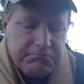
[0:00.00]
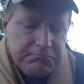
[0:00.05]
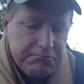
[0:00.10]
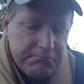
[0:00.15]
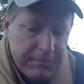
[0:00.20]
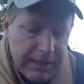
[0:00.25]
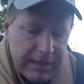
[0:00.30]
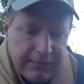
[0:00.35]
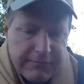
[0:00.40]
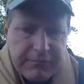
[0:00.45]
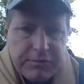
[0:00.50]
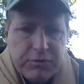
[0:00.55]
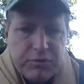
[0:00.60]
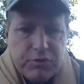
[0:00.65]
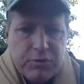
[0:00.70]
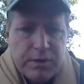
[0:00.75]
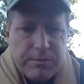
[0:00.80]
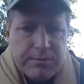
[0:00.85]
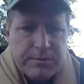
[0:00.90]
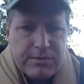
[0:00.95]
made a few
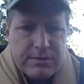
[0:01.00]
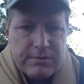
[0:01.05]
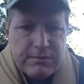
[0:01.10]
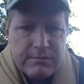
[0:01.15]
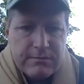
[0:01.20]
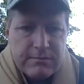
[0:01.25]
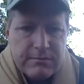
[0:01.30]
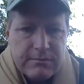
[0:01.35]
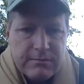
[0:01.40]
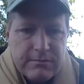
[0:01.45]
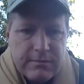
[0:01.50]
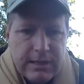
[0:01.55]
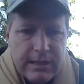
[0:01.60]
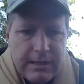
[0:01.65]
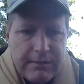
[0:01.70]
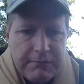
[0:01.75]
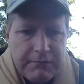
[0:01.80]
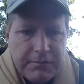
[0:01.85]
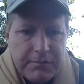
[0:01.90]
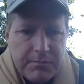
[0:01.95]
trips
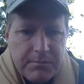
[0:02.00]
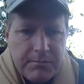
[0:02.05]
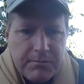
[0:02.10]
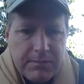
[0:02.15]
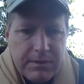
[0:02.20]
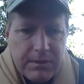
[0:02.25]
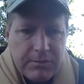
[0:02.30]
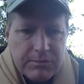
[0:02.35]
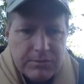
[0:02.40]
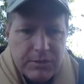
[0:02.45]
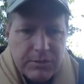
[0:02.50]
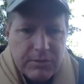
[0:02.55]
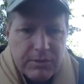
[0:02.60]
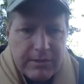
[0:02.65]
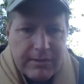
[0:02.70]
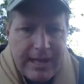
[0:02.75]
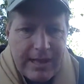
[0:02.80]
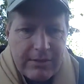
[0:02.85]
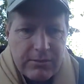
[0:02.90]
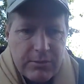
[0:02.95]
from
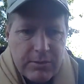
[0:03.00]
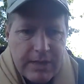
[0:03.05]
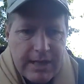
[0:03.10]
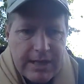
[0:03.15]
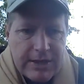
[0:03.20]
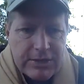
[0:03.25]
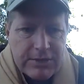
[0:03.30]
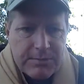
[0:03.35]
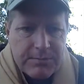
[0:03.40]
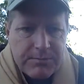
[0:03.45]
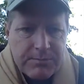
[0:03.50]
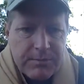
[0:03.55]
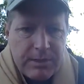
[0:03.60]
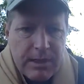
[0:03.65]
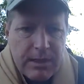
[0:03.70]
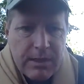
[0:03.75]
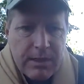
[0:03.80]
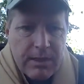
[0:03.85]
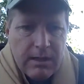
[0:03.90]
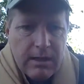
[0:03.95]
that location
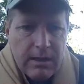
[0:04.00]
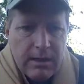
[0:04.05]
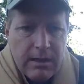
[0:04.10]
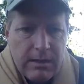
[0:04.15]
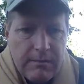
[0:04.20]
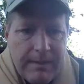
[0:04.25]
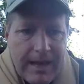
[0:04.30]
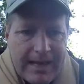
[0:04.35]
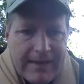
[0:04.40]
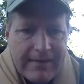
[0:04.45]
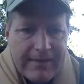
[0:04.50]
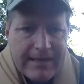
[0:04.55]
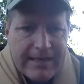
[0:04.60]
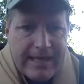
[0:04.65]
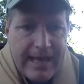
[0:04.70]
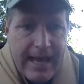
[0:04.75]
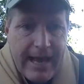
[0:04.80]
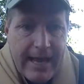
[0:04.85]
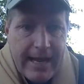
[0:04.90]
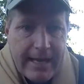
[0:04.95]
back in the
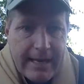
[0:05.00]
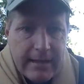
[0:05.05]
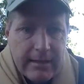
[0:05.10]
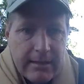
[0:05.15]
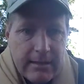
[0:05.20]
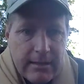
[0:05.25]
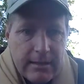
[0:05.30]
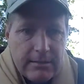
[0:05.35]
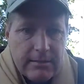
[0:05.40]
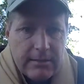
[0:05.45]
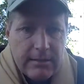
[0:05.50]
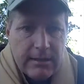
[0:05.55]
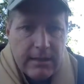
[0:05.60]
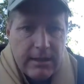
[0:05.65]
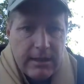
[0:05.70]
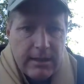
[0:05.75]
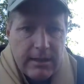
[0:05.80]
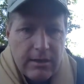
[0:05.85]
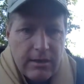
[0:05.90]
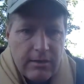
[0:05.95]
day.
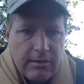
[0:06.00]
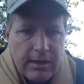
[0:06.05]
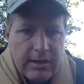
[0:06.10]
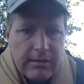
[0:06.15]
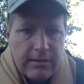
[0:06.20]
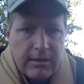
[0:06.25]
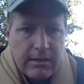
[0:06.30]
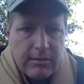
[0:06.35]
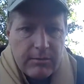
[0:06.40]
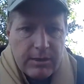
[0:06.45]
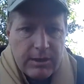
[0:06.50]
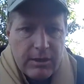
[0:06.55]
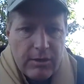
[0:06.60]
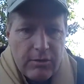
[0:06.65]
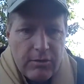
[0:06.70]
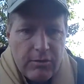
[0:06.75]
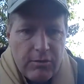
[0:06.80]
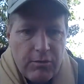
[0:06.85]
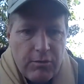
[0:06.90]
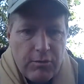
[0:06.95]
All right, we
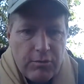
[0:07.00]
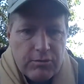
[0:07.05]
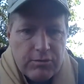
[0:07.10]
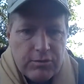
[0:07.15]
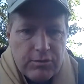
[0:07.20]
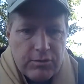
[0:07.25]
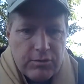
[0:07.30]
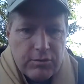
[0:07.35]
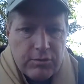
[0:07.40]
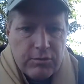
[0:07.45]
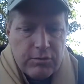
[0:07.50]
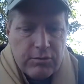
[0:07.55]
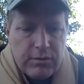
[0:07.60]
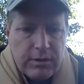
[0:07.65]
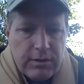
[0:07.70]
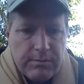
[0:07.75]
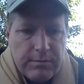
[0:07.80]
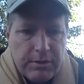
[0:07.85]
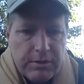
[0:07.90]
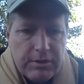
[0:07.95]
go to
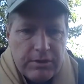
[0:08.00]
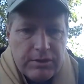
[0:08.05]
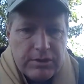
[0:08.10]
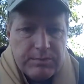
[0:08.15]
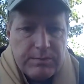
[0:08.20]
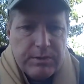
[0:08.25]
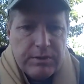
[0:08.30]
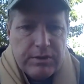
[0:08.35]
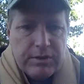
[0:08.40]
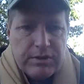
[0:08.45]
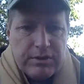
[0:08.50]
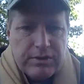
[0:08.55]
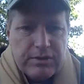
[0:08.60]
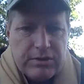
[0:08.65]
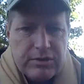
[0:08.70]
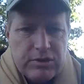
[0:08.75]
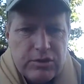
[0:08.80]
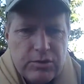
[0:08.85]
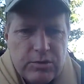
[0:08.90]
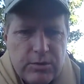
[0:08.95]
millions, billions,
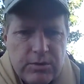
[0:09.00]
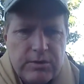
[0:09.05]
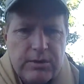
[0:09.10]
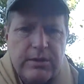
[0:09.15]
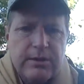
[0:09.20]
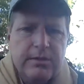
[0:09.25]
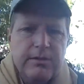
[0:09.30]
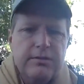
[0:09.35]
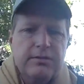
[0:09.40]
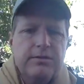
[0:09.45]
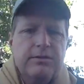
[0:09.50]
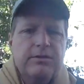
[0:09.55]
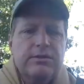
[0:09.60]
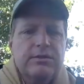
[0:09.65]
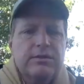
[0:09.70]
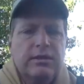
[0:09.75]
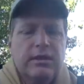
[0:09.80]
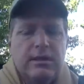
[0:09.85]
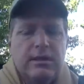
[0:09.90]
and trillions.